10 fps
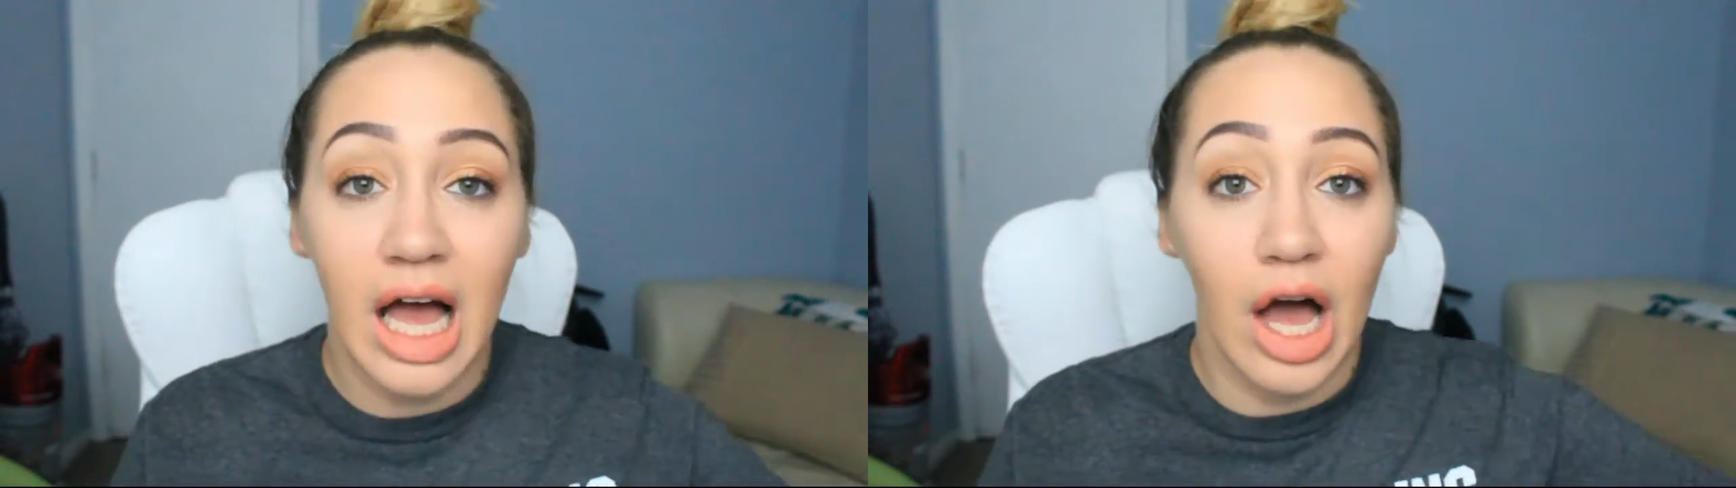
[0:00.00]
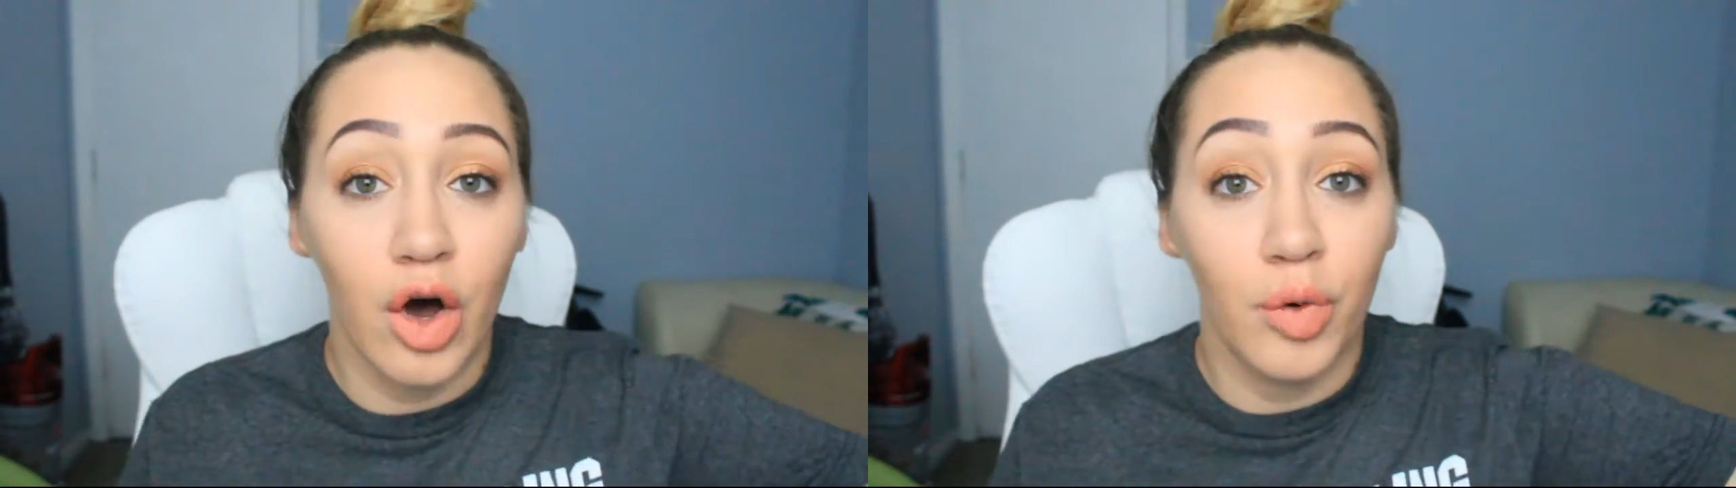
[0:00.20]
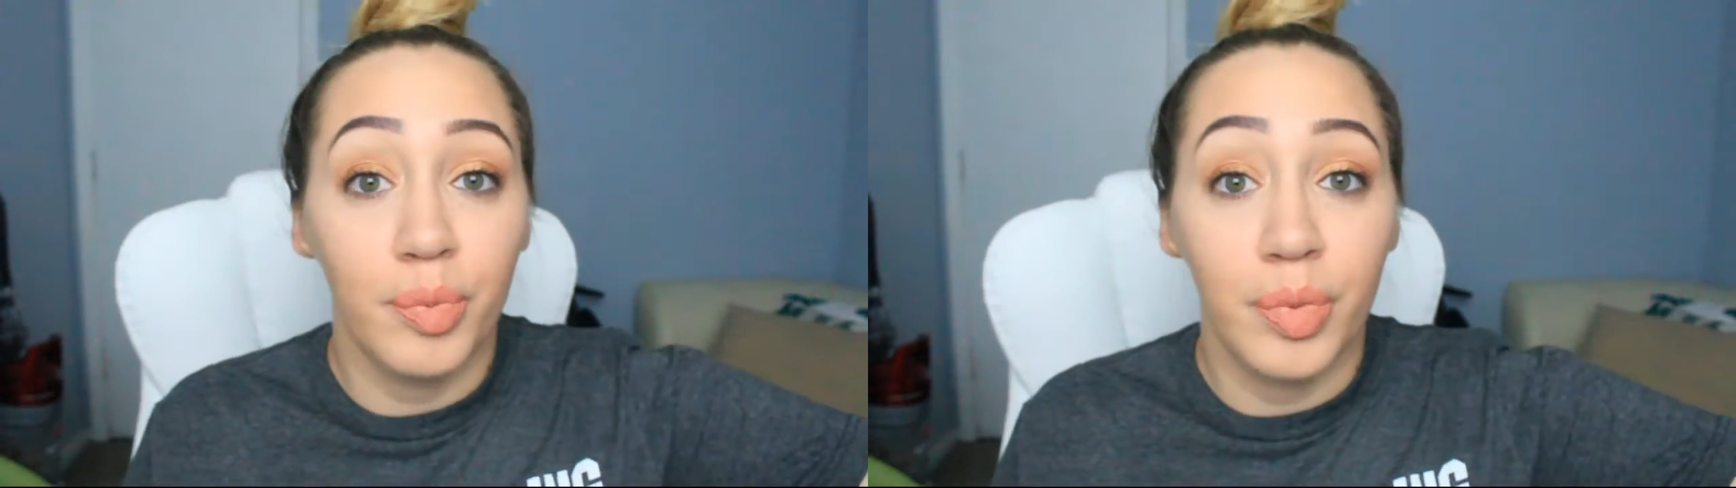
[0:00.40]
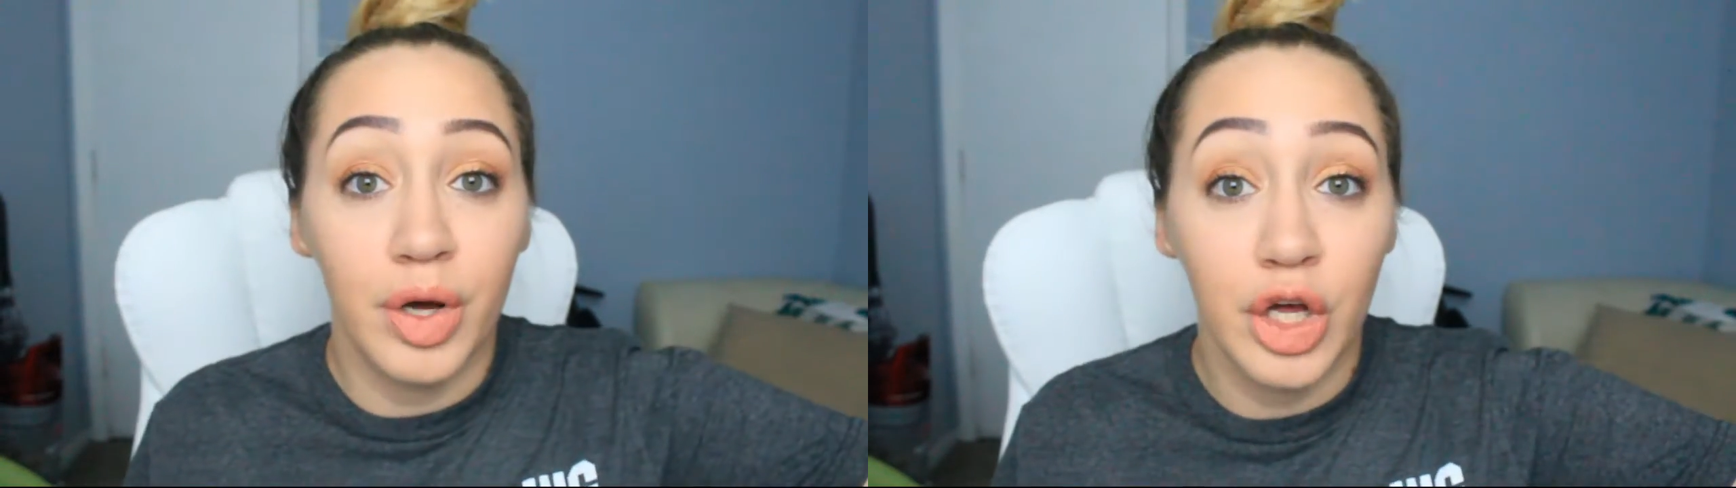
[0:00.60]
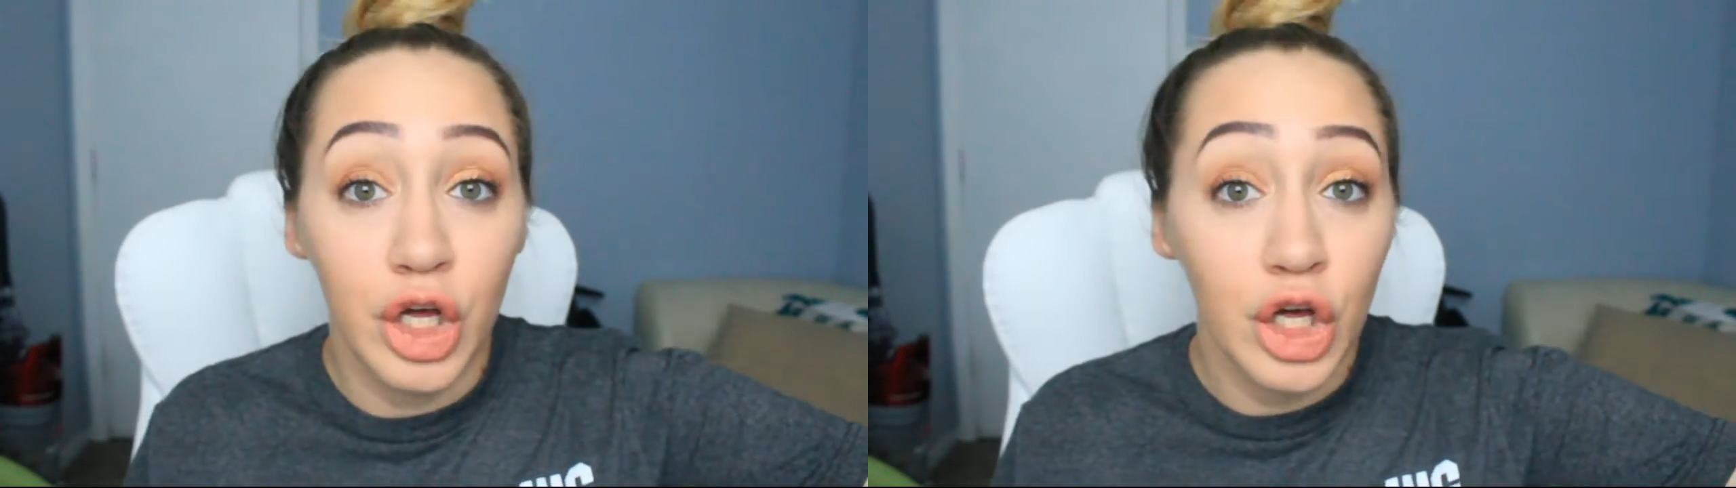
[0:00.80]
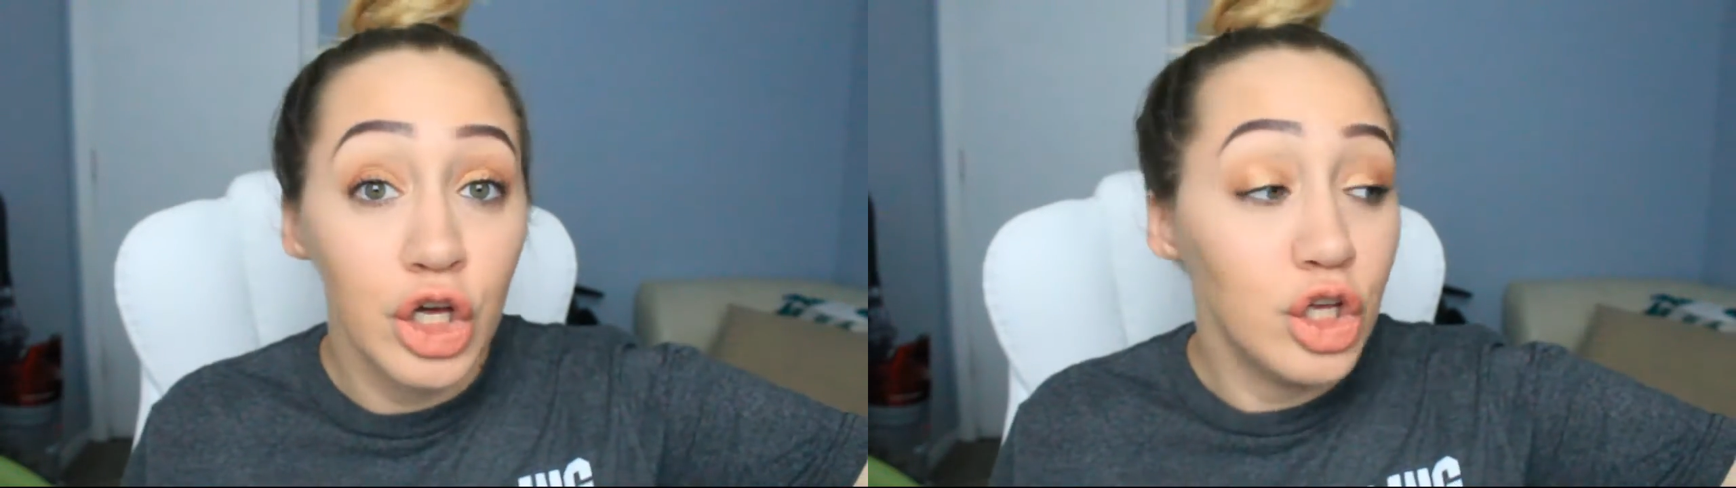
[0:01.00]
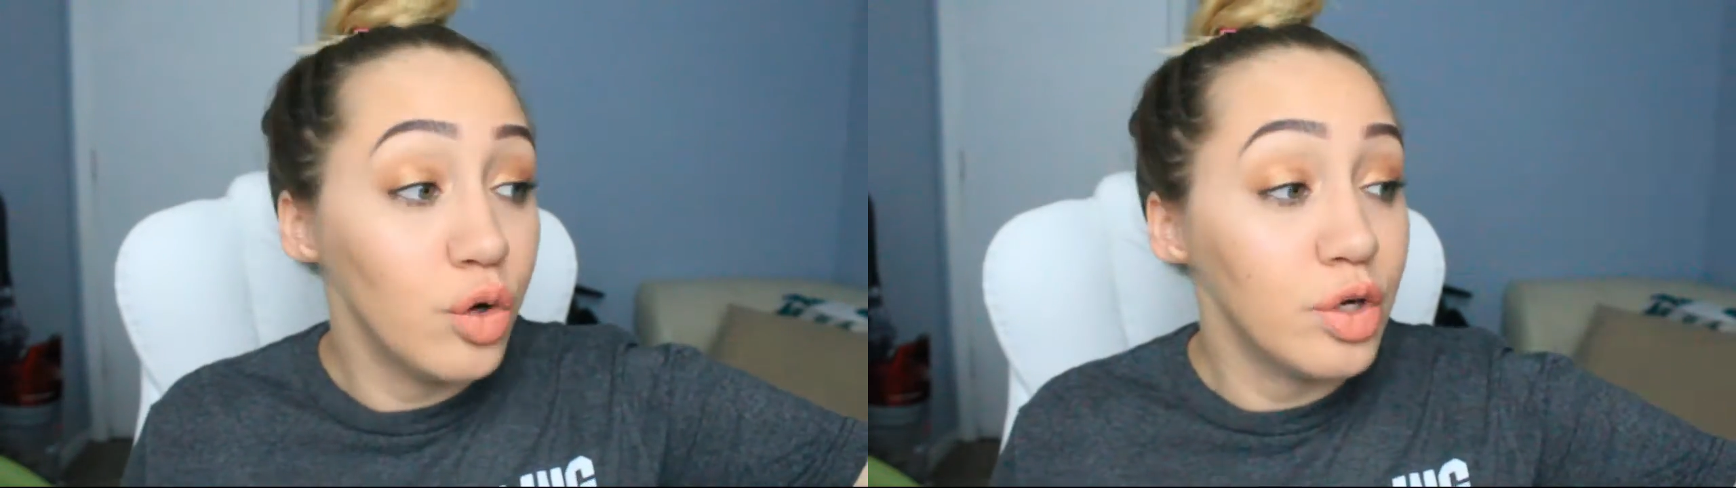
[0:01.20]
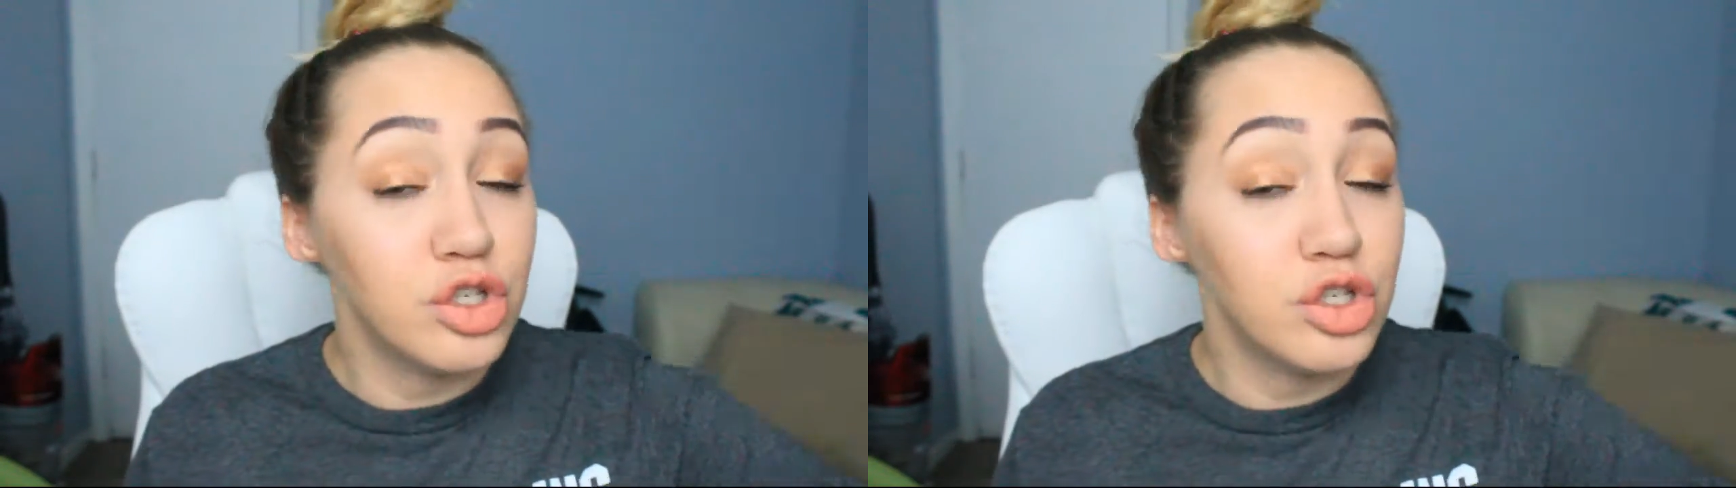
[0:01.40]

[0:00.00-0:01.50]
I hope you